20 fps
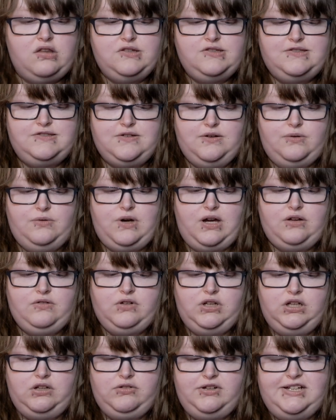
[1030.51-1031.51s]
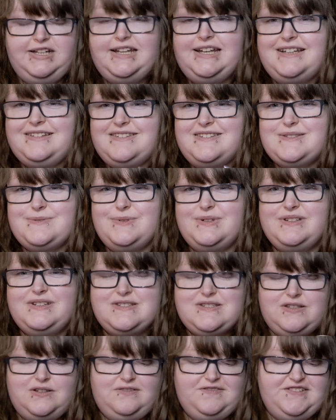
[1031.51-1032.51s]
So I really really like this one.
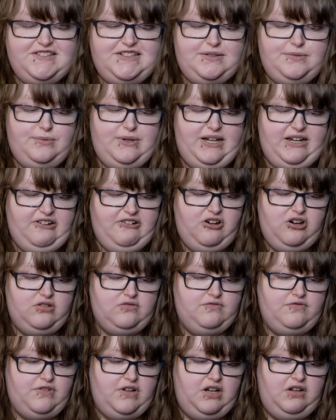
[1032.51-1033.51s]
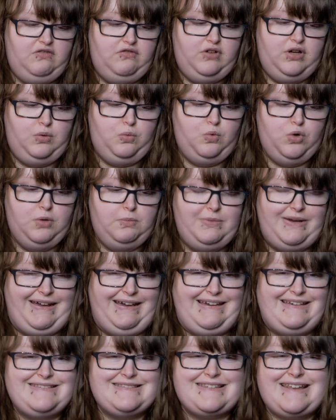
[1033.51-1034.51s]
It's lovely to wear on very very warm
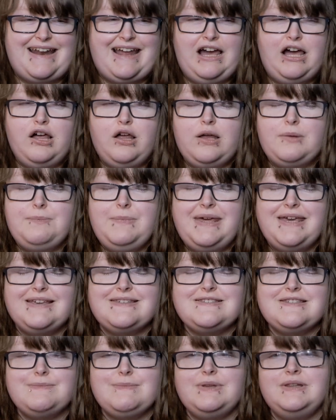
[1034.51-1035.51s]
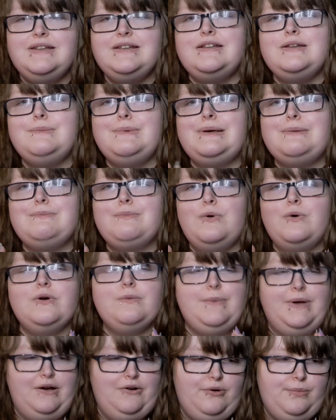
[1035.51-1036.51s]
days. It makes them a little bit more
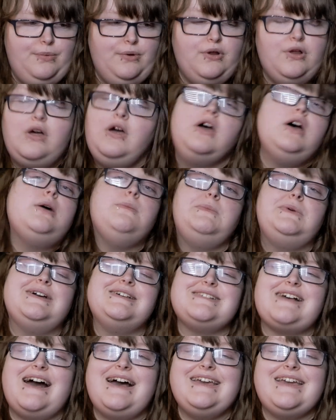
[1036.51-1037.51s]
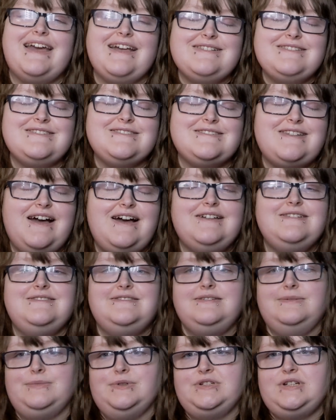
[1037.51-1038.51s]
bearable because I can't stand
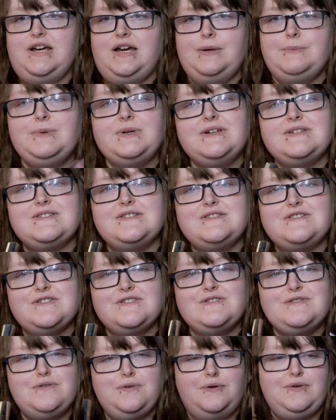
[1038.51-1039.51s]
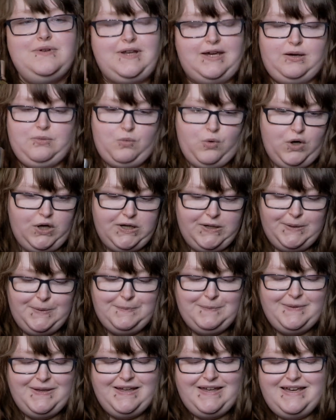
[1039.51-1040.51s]
summertime because it's just too damn
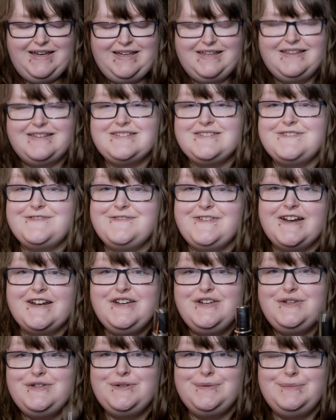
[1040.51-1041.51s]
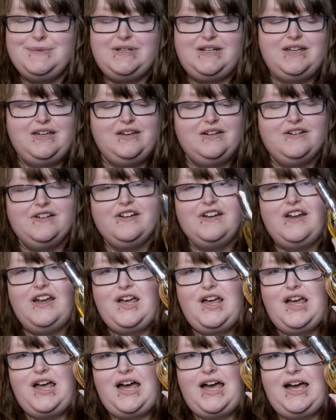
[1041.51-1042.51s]
warm. Because it's very humid here,
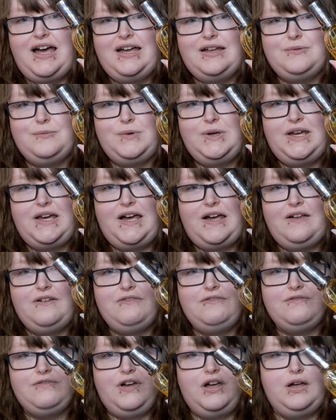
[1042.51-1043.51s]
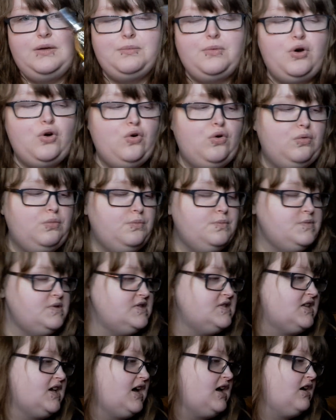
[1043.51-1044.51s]
and we have
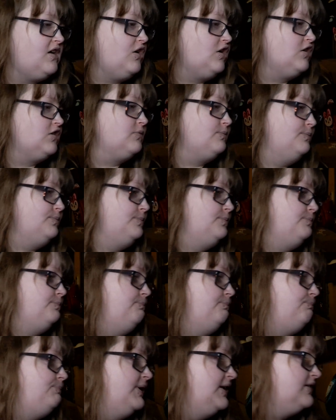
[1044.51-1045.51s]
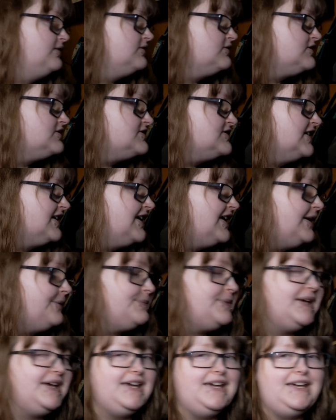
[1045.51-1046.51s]
homes that are built to
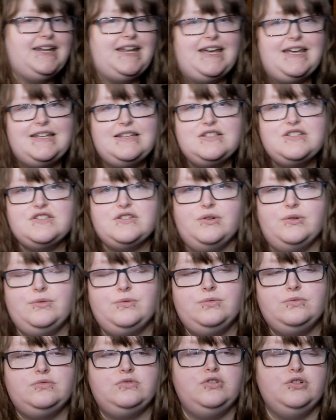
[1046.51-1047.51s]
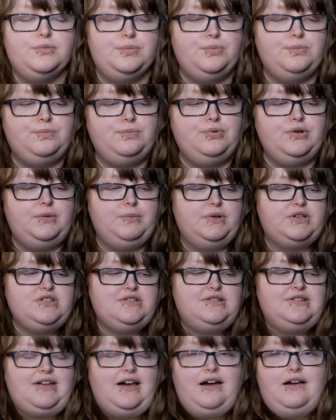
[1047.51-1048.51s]
keep the heat in, so you're pretty much
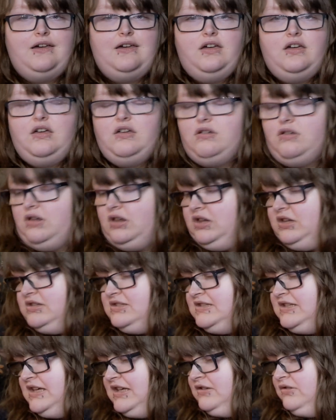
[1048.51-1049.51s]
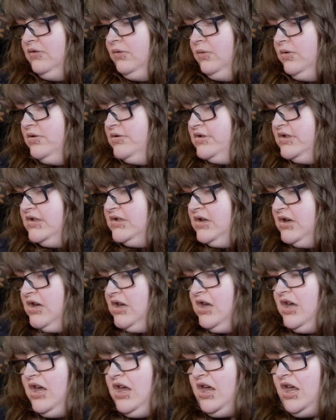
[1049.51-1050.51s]
dying indoors.
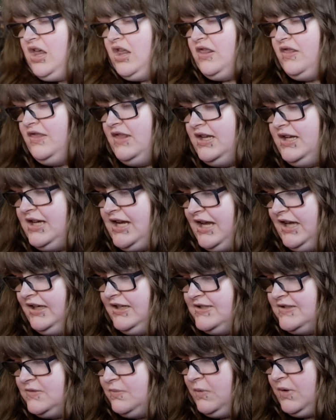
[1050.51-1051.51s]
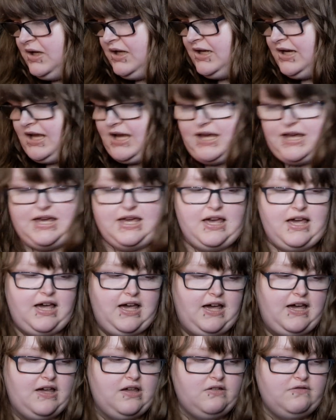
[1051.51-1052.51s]
The next one I
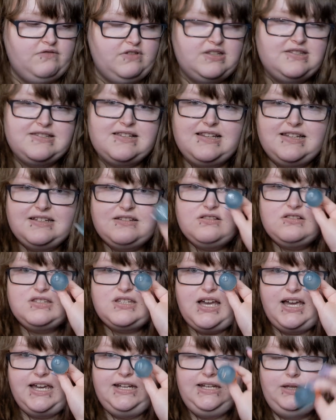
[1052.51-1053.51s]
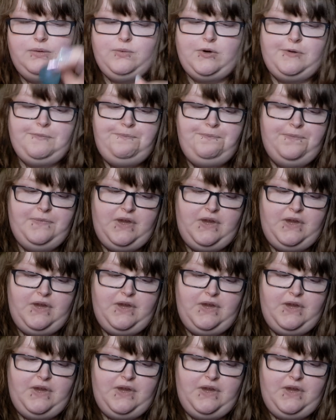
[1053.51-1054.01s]
have is a little tiny one.